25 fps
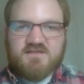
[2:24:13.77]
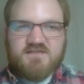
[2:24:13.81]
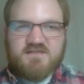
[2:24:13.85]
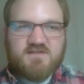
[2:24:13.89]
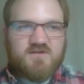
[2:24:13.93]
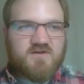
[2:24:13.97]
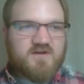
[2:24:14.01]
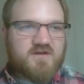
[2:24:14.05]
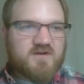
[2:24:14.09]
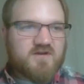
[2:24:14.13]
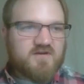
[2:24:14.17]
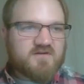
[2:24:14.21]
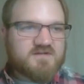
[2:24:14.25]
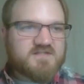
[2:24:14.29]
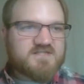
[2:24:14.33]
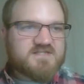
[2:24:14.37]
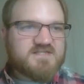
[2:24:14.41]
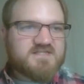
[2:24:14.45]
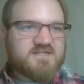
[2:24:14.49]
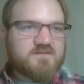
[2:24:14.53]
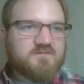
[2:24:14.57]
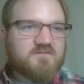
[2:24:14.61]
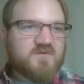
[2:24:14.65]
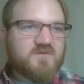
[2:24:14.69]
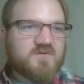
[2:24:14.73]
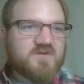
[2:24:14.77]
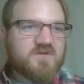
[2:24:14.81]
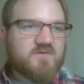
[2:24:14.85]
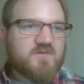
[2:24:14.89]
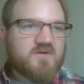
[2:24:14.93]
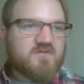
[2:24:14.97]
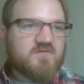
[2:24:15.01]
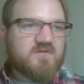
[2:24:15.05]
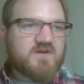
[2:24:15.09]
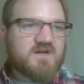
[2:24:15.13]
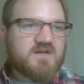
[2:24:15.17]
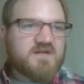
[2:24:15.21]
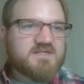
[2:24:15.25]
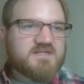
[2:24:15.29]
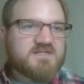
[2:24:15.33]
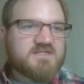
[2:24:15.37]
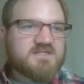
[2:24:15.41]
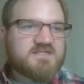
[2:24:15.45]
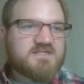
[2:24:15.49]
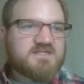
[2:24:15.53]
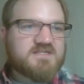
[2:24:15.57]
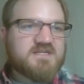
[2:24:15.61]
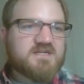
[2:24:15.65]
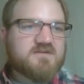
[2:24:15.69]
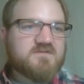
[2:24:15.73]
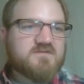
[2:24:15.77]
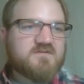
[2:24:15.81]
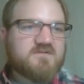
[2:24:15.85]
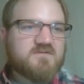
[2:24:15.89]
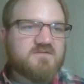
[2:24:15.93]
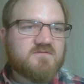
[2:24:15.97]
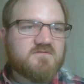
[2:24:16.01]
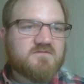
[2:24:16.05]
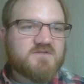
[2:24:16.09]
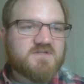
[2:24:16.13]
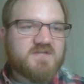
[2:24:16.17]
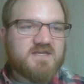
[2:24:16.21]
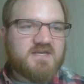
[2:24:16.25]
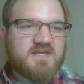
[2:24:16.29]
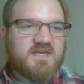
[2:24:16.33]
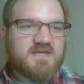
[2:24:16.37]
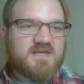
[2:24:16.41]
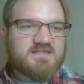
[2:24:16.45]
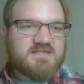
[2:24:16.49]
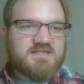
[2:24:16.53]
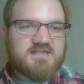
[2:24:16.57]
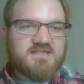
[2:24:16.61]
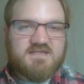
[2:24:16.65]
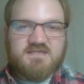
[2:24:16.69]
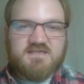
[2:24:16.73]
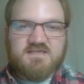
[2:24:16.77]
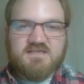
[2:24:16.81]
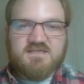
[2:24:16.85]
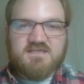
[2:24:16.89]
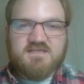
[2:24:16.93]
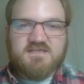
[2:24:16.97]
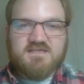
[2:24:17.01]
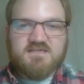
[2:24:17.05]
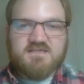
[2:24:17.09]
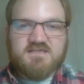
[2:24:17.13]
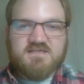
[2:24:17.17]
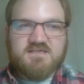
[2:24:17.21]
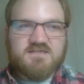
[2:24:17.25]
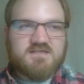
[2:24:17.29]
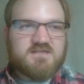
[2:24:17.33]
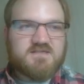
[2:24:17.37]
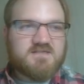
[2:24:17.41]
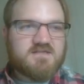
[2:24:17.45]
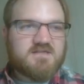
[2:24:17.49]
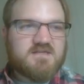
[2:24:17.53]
look at our symbol that we were going to steal, which I guess is